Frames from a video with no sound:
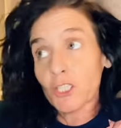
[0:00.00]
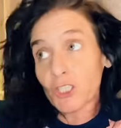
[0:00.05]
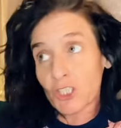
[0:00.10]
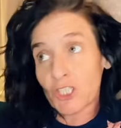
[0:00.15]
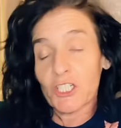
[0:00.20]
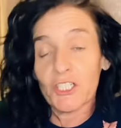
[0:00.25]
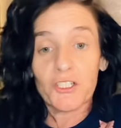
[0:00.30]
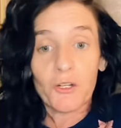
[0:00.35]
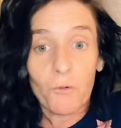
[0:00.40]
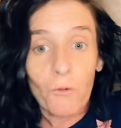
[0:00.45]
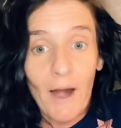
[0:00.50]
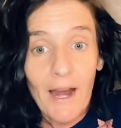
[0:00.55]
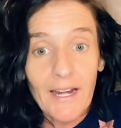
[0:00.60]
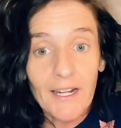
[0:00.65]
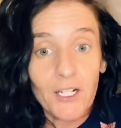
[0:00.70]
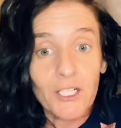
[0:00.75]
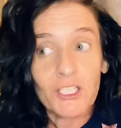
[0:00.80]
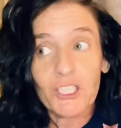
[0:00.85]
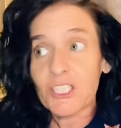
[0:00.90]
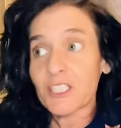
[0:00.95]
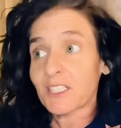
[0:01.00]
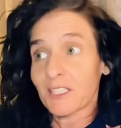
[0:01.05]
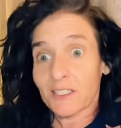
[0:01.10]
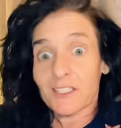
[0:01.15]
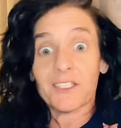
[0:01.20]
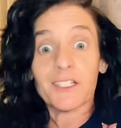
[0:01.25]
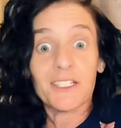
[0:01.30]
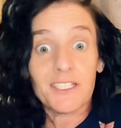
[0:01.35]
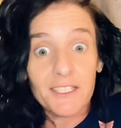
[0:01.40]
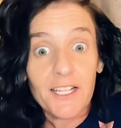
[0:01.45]
She's a writer. She's a
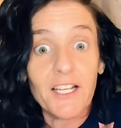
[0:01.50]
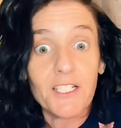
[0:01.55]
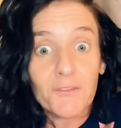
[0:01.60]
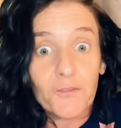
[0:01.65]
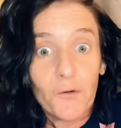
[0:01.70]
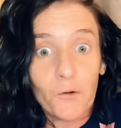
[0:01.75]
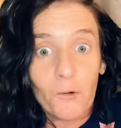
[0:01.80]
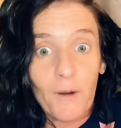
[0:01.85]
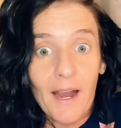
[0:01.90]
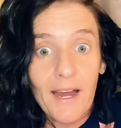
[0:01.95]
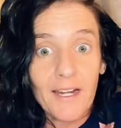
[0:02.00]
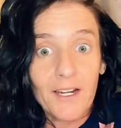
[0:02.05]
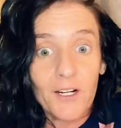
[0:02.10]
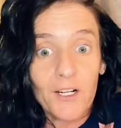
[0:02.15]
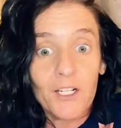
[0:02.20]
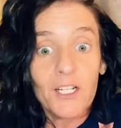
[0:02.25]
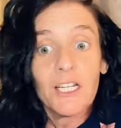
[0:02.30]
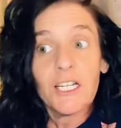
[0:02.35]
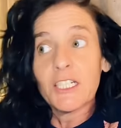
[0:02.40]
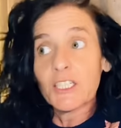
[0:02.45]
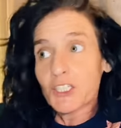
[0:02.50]
successful writer.